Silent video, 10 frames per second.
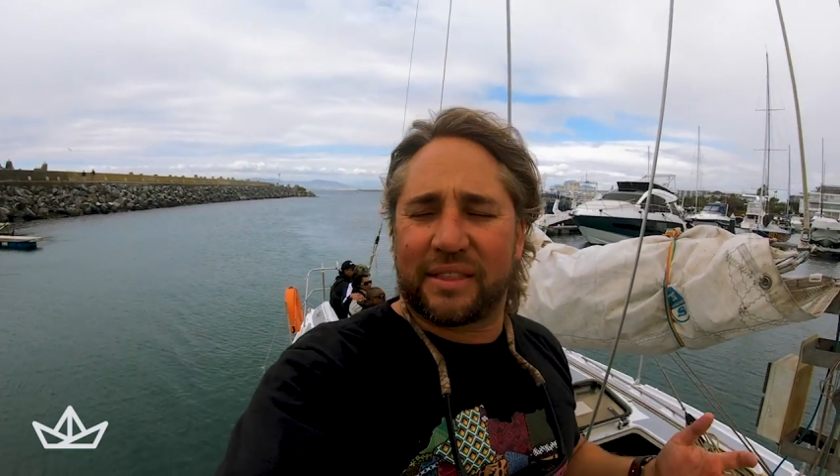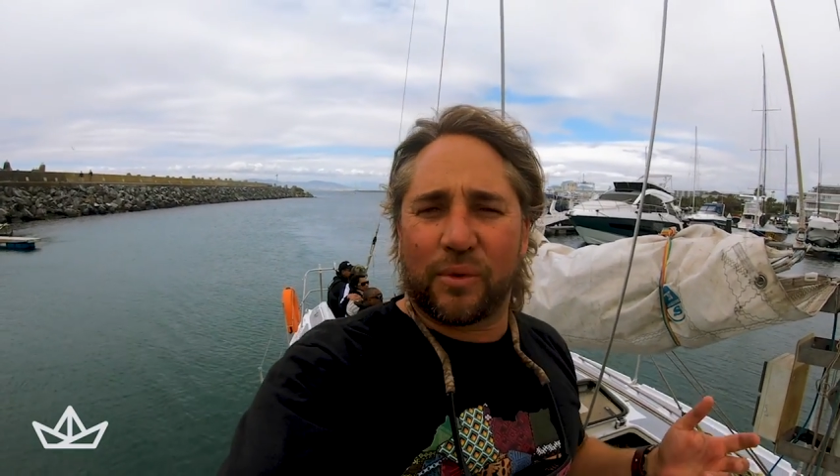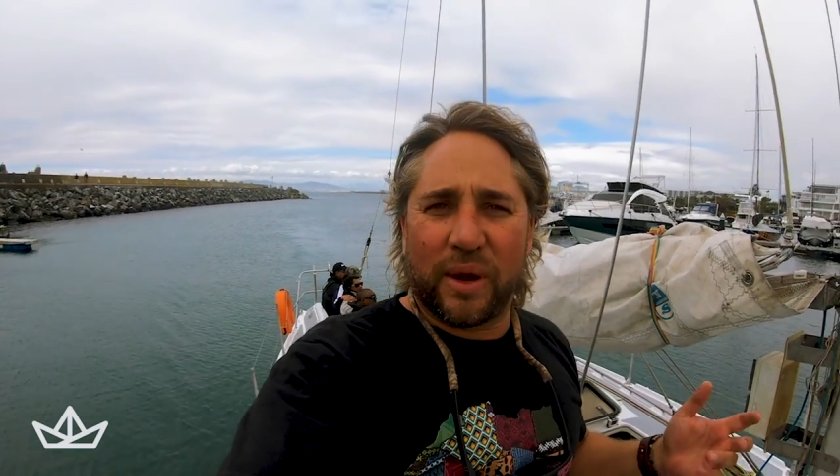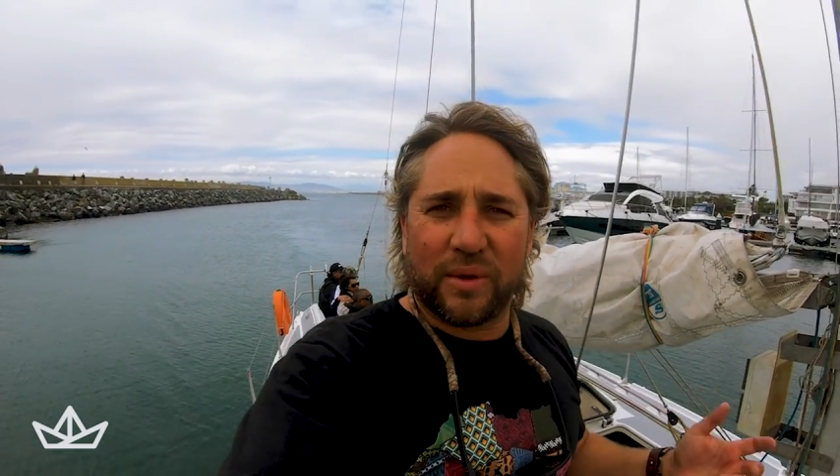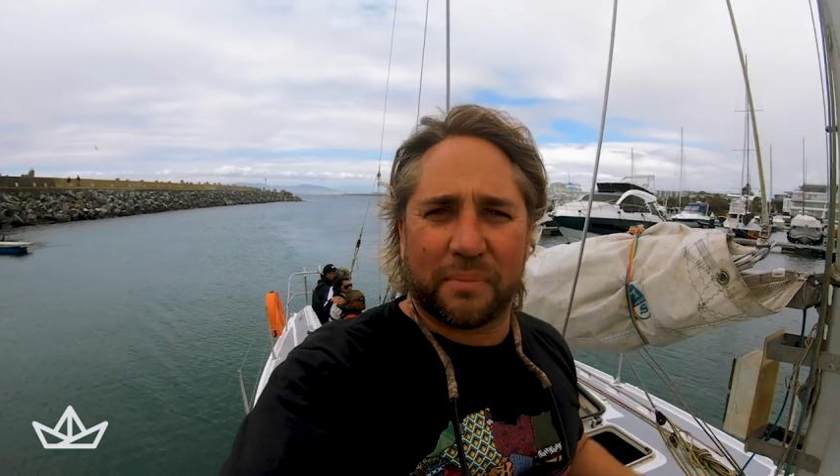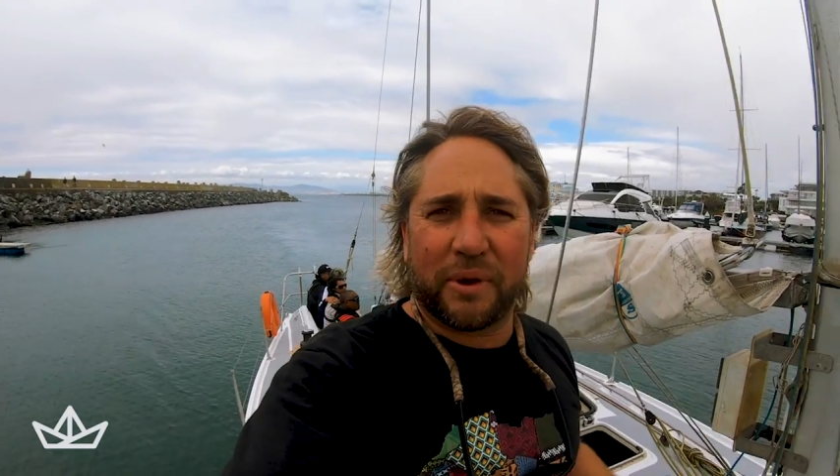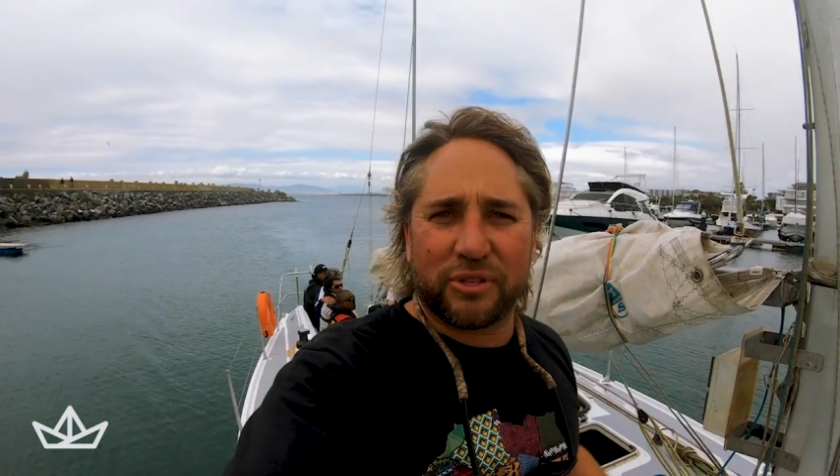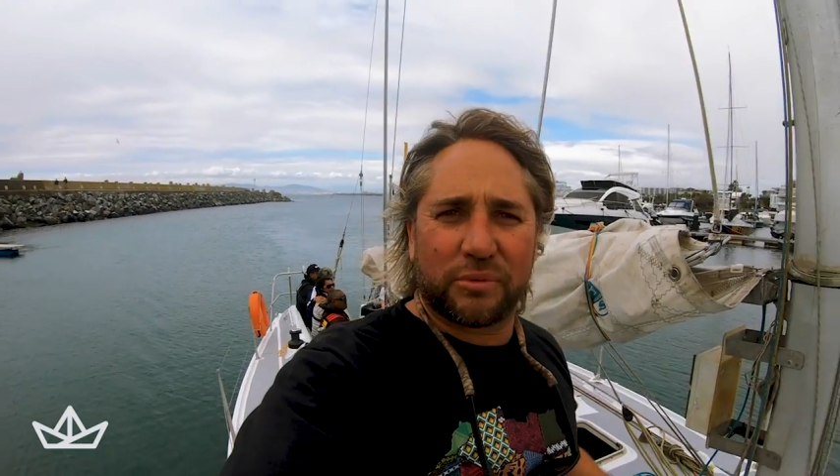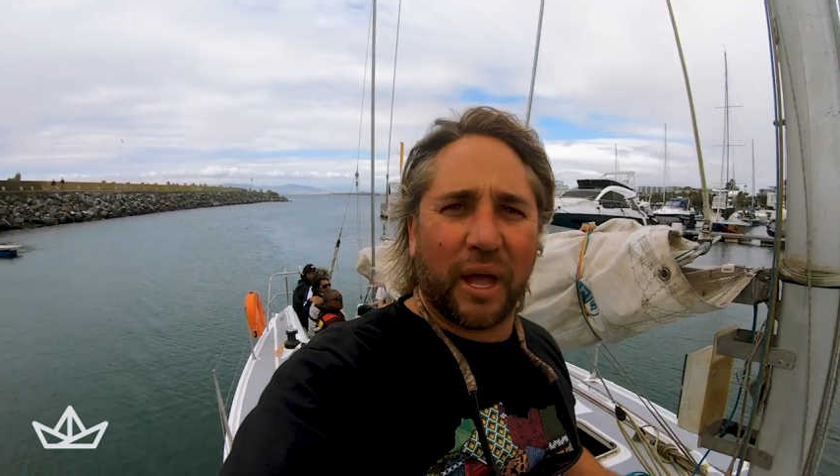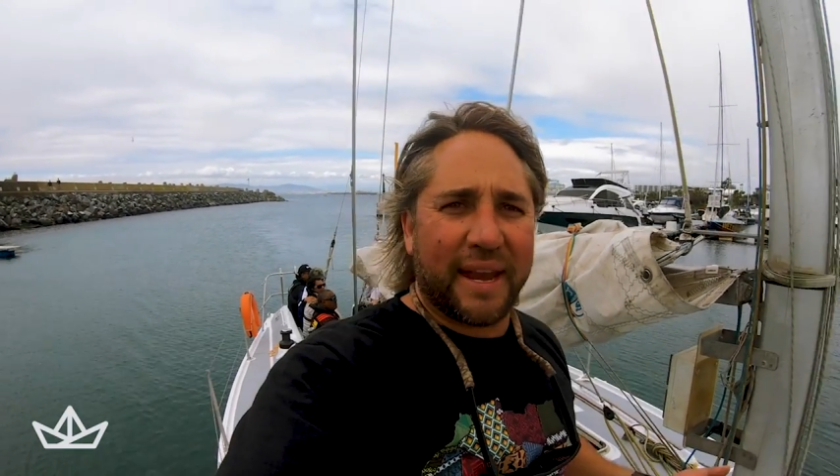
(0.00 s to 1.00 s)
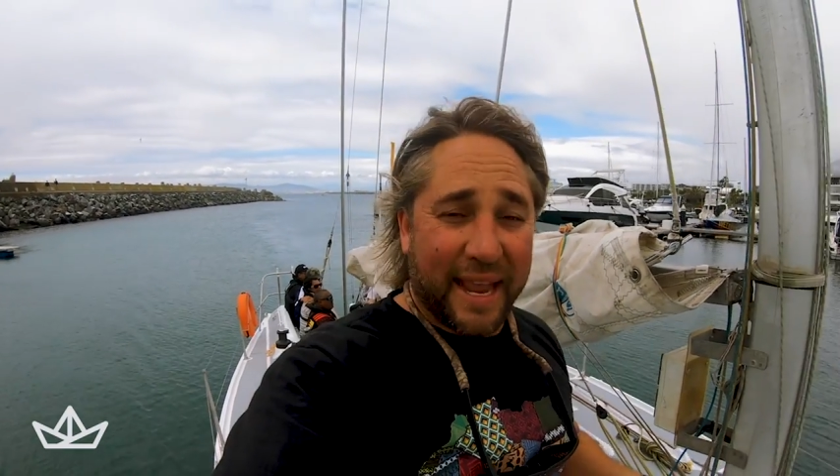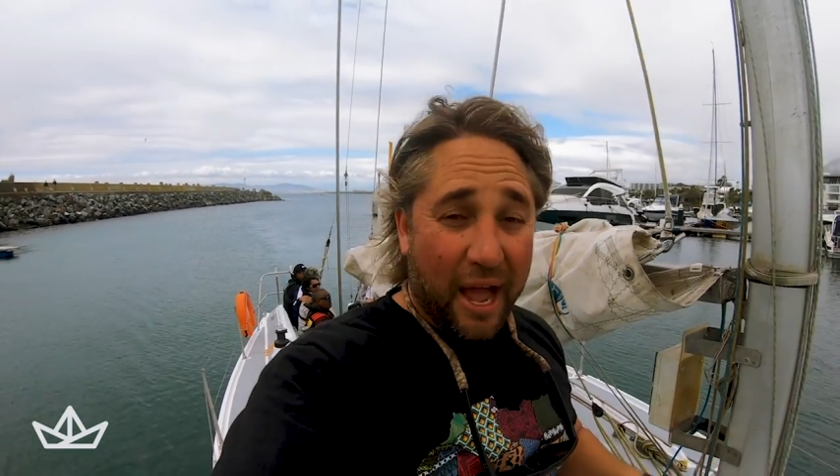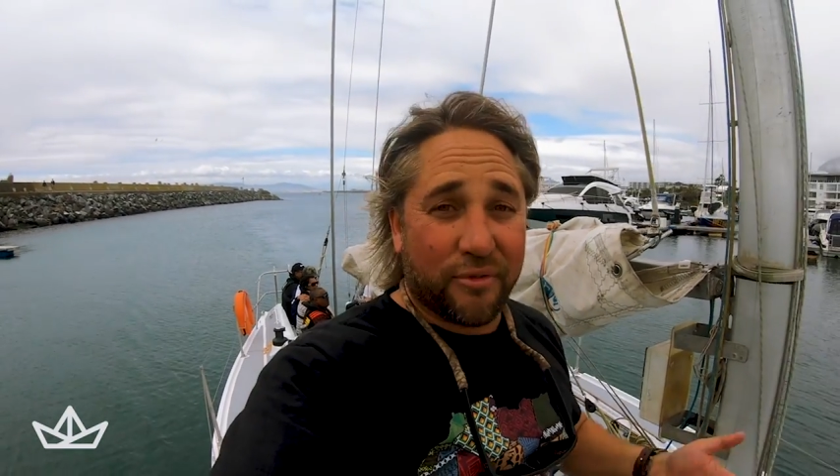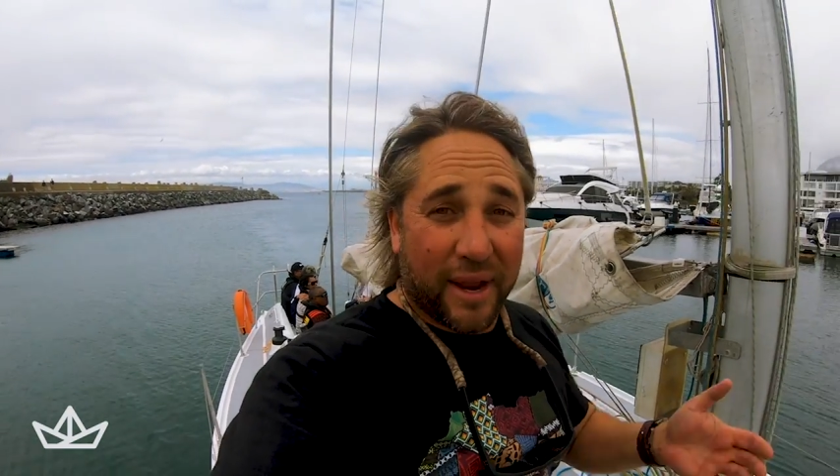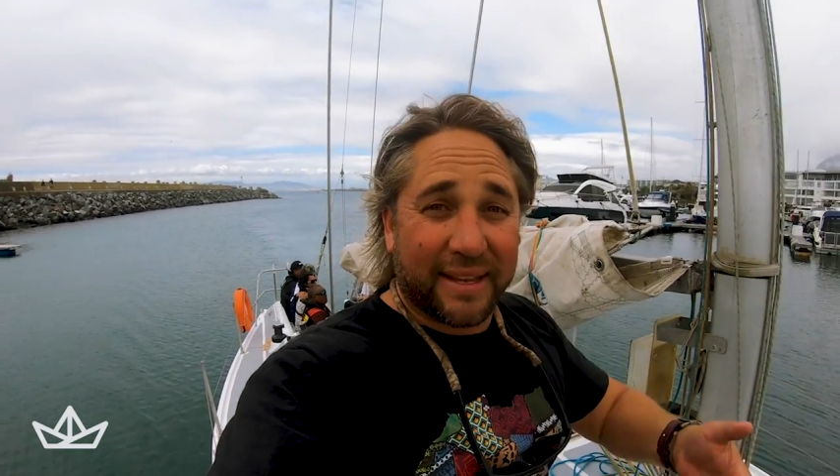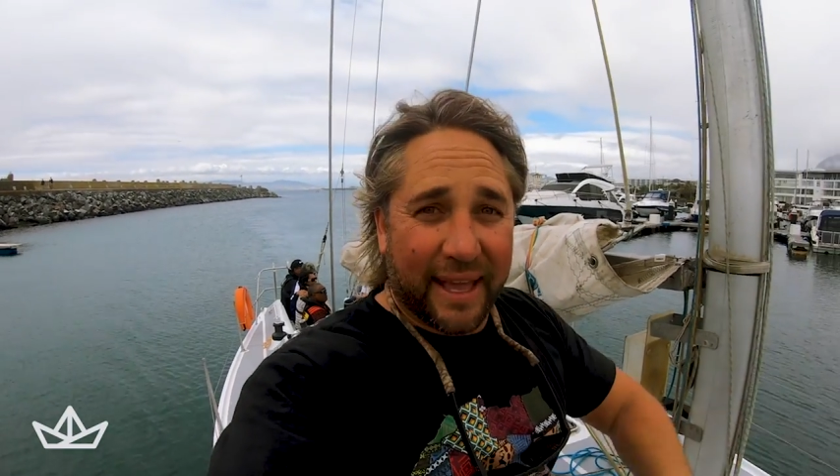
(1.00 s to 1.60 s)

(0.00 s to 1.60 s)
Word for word: that the wind was supposed to die down right